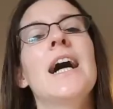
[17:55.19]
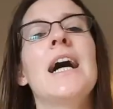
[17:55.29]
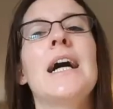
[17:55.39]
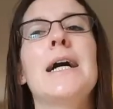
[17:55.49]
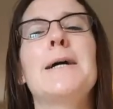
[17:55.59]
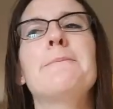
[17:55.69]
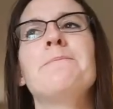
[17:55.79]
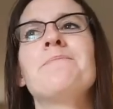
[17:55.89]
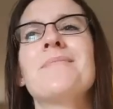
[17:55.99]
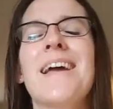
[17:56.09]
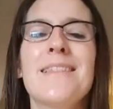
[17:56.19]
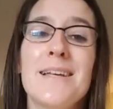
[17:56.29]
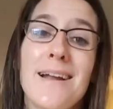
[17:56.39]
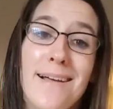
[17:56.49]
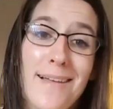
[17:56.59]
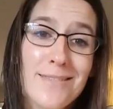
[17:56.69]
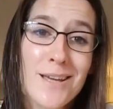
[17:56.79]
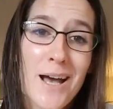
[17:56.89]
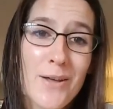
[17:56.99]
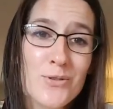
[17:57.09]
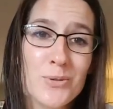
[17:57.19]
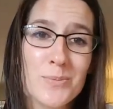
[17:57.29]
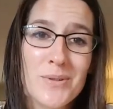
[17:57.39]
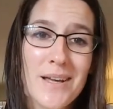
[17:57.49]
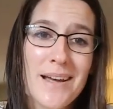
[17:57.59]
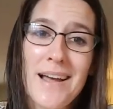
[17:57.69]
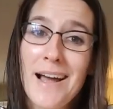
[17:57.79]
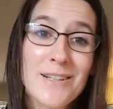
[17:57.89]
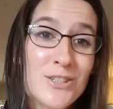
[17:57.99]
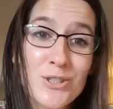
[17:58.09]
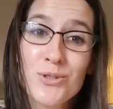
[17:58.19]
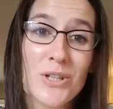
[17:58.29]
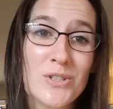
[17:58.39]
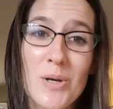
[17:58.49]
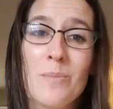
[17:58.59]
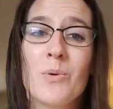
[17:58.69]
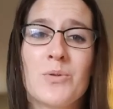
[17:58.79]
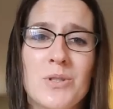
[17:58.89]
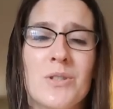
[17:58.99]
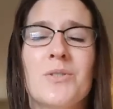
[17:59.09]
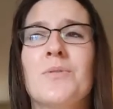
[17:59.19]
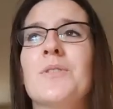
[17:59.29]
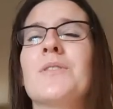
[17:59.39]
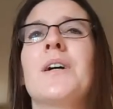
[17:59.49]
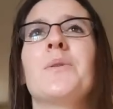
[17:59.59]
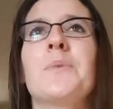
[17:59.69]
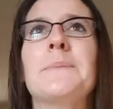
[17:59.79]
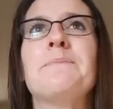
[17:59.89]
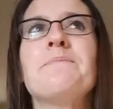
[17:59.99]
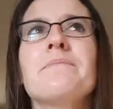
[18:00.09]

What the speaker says: And then I like the costumes. I still dress up most years for Halloween.